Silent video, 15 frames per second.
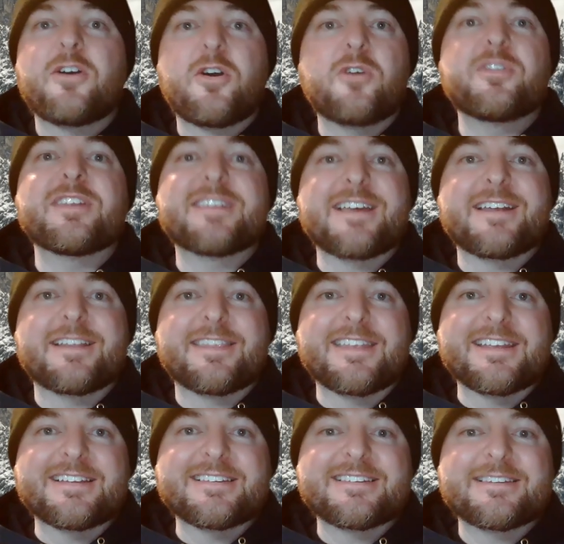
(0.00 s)
all these kind of
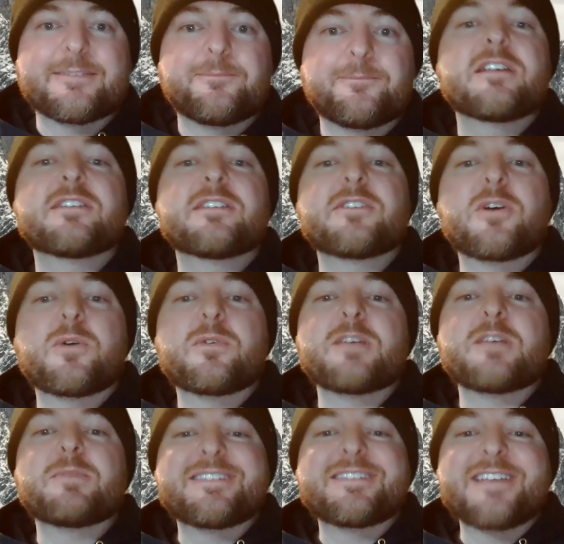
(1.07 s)
things. So
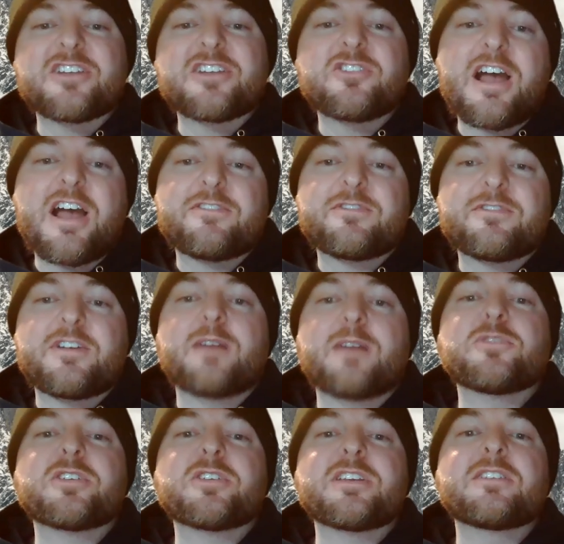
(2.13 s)
in my second draft,
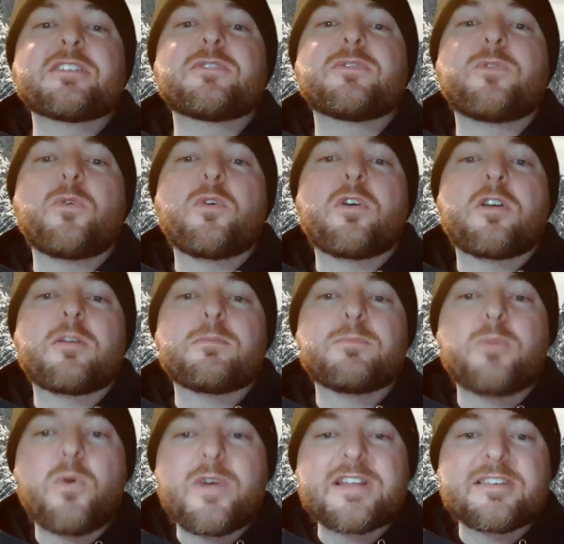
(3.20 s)
I'm looking for
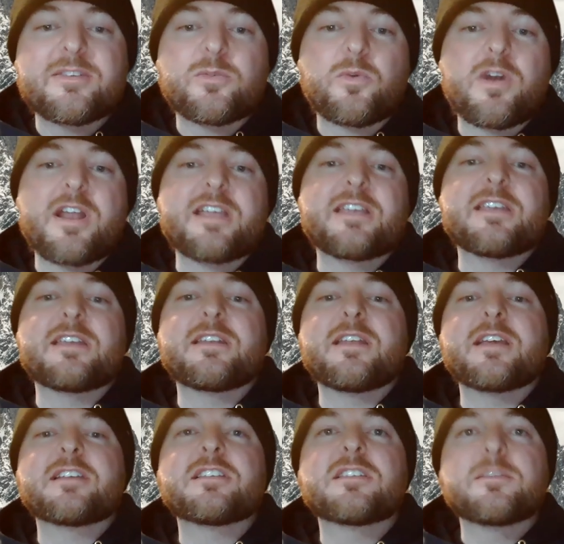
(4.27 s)
points where I can
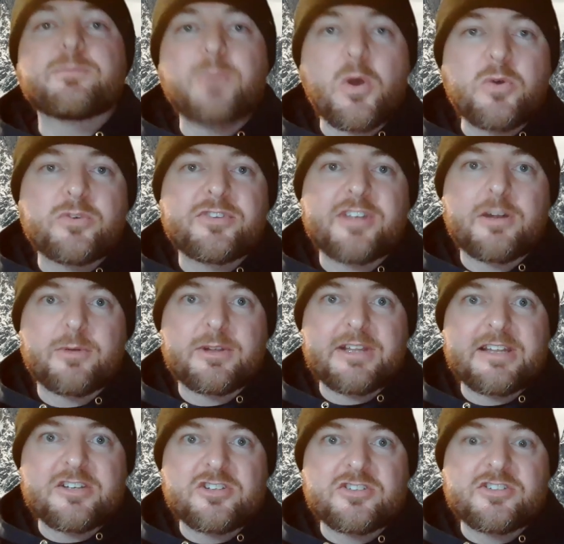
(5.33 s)
expose their
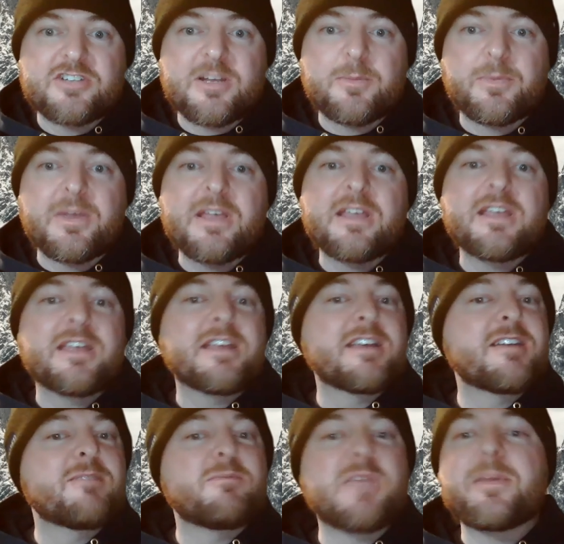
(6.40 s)
relationship.
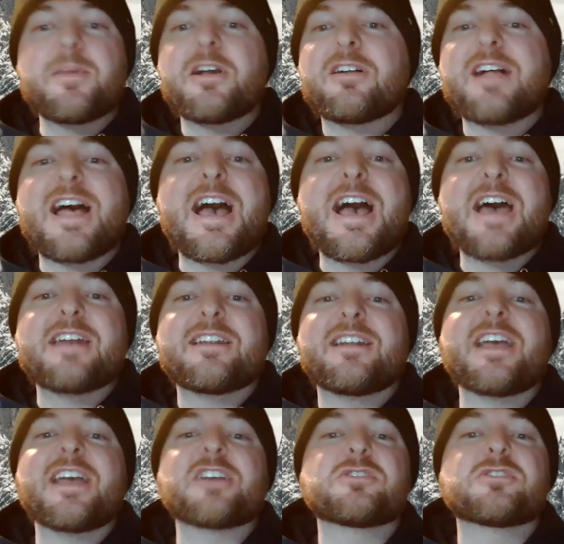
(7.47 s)
Maybe I'll add
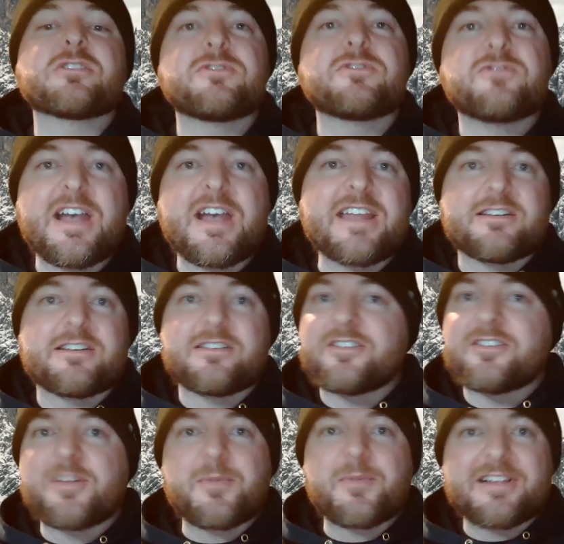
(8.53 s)
an extra fight
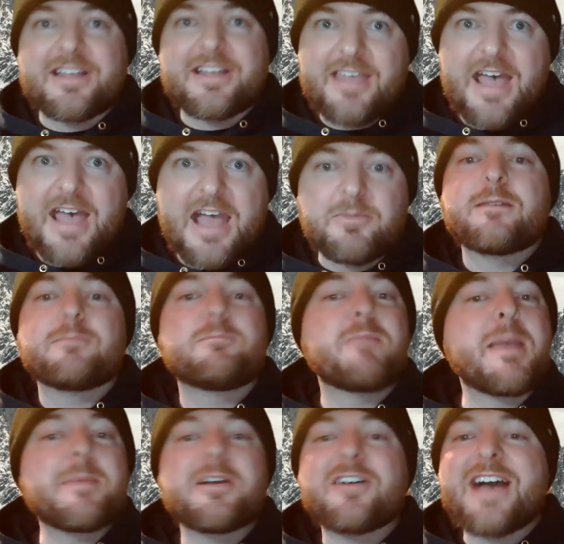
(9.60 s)
or something like that.
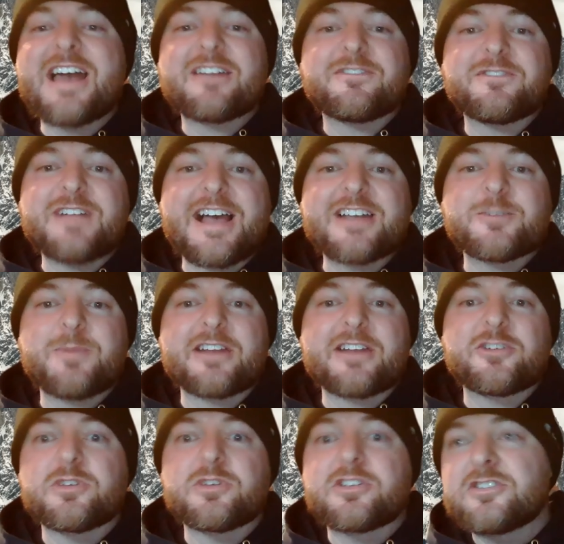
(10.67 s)
Maybe I'll add a
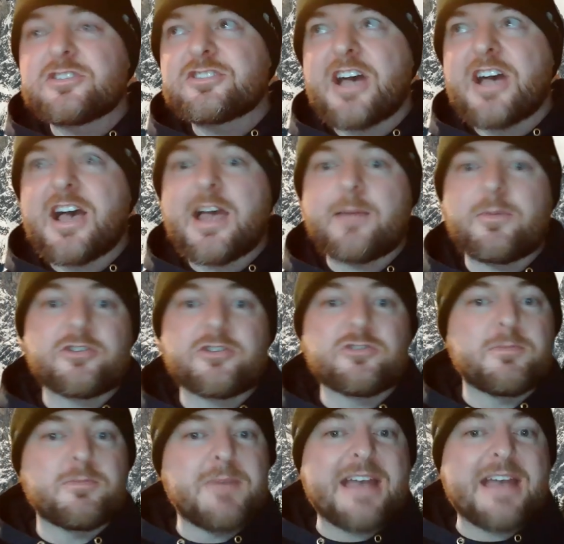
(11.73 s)
flashback to a good time or
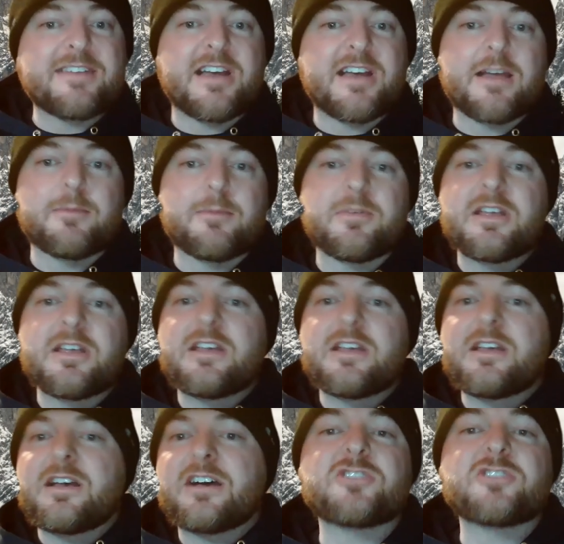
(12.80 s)
to a bad time.
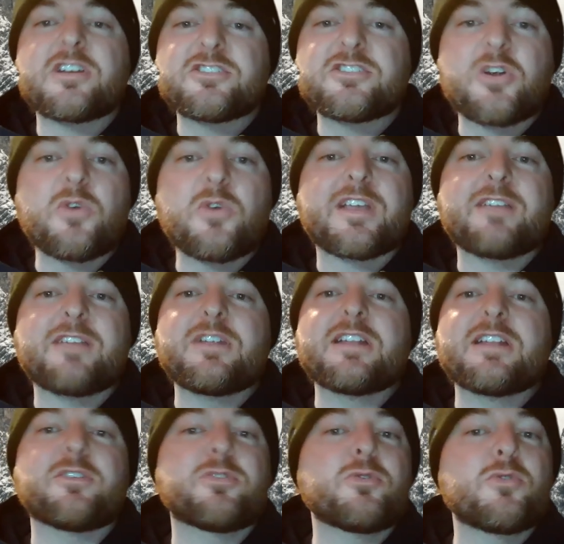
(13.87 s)
I'll try to show the
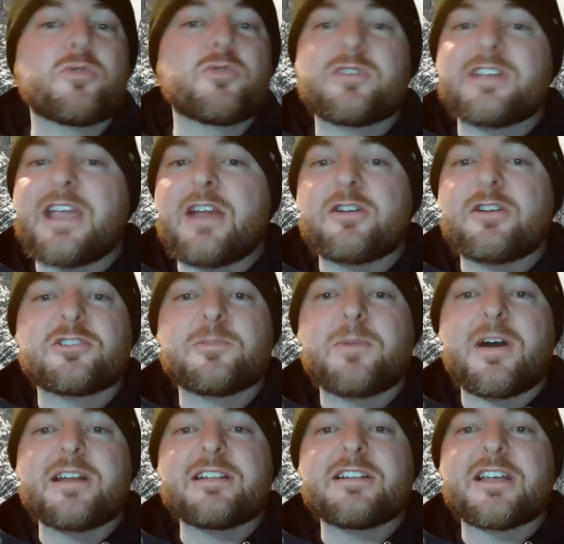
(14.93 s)
reader through character
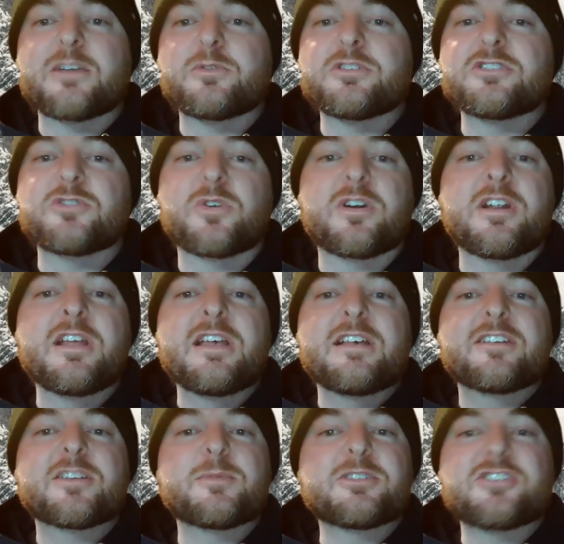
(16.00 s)
body language or
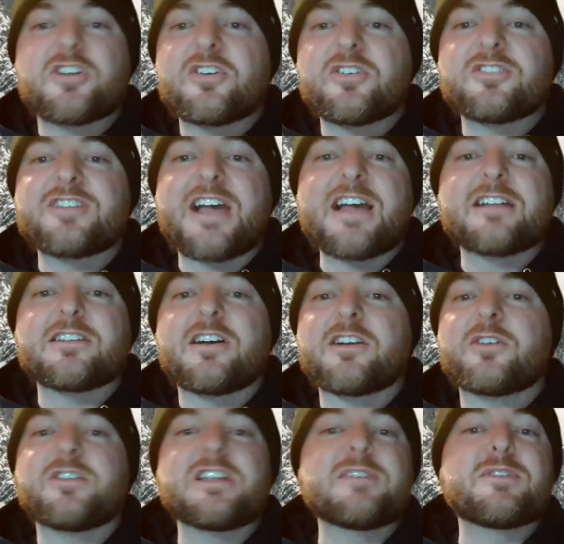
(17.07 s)
some internal
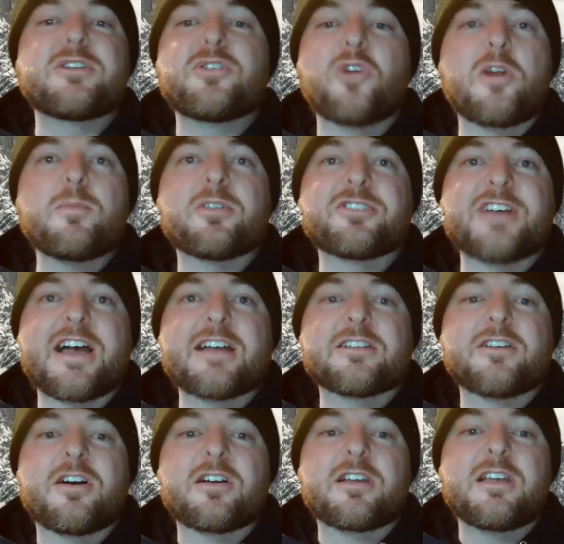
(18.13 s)
dialogue or even normal
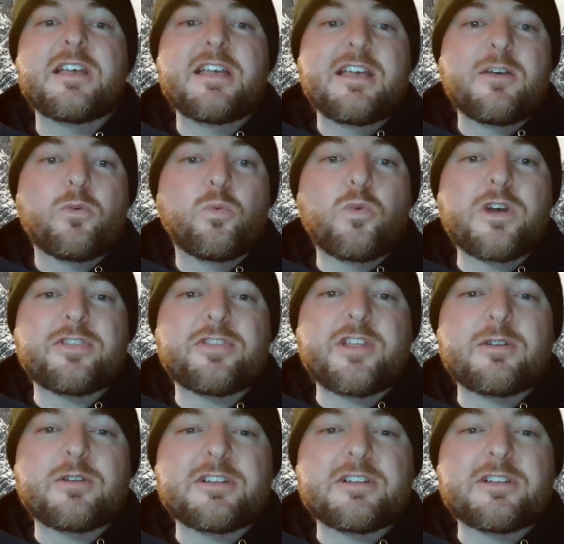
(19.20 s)
dialogue what their